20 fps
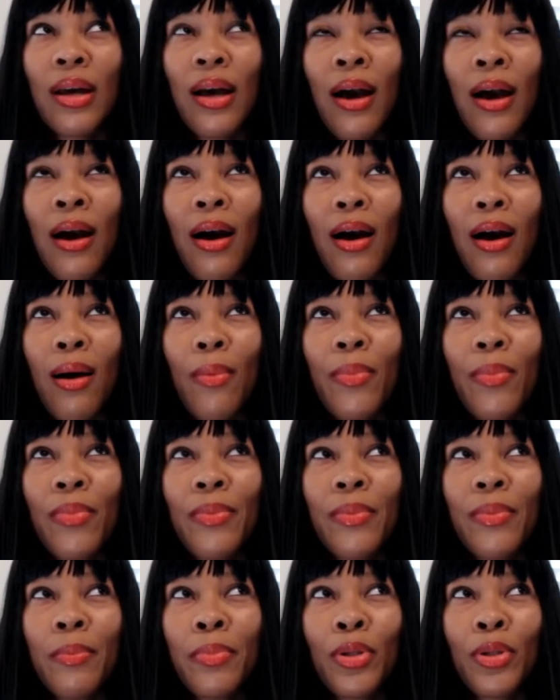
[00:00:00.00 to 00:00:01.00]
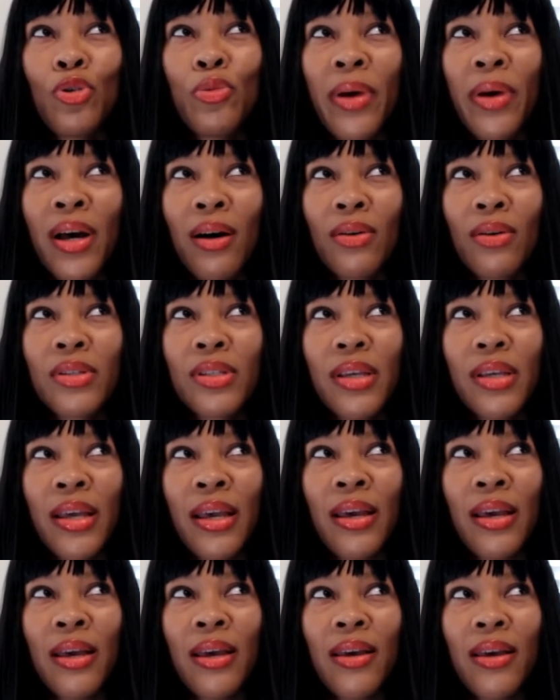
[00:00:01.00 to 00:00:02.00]
um, blue belt
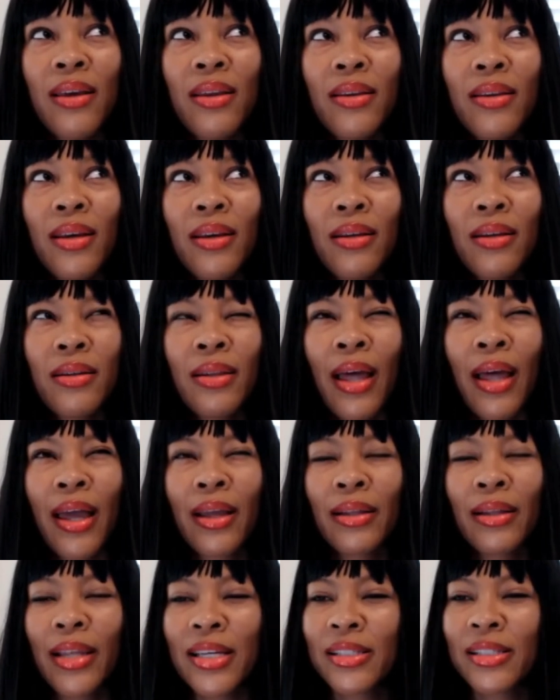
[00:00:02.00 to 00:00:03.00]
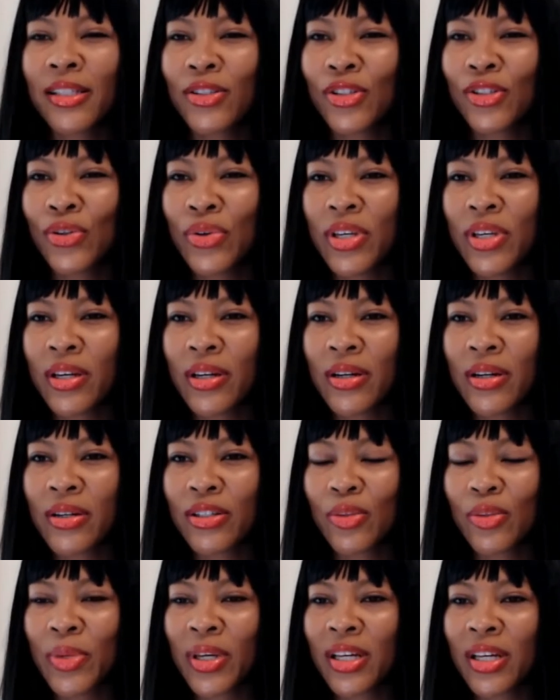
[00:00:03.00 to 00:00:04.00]
in like less than two
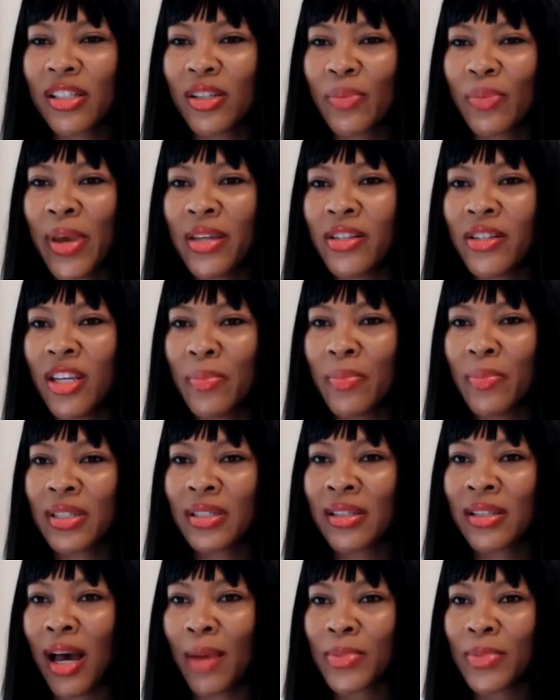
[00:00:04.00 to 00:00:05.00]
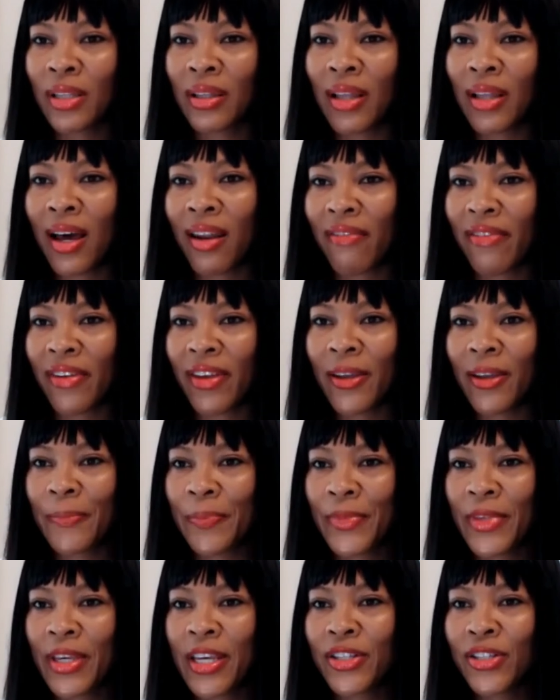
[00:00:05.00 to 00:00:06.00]
years because the pandemic stopped a lot of it.
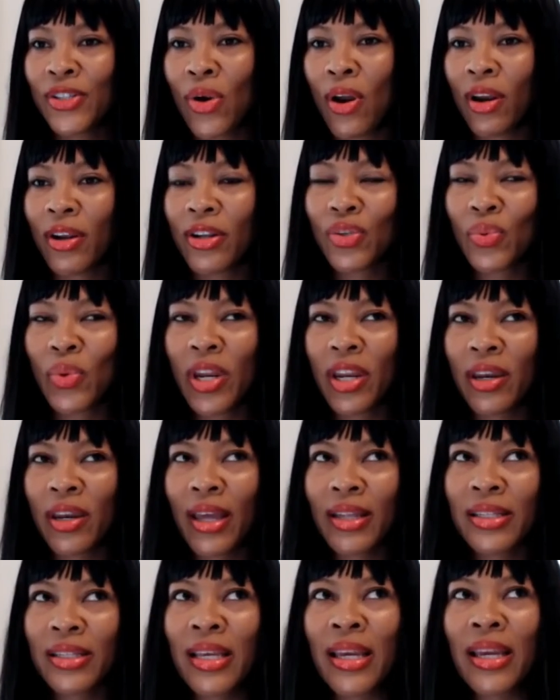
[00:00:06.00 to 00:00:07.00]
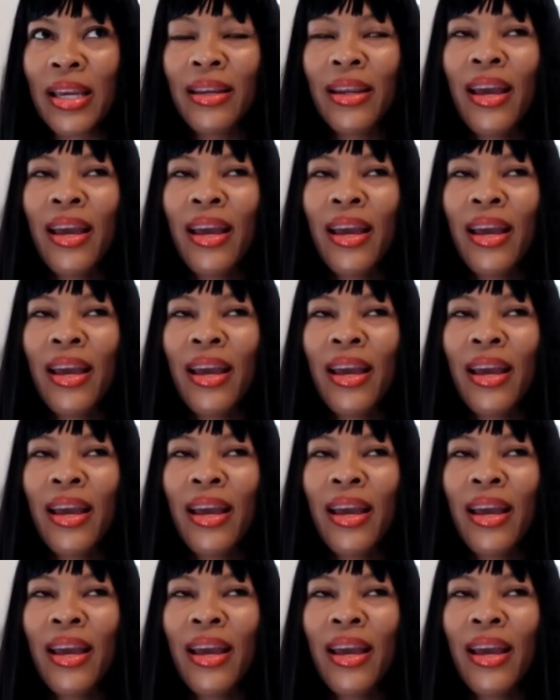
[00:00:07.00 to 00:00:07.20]
Mm. He started in 2019.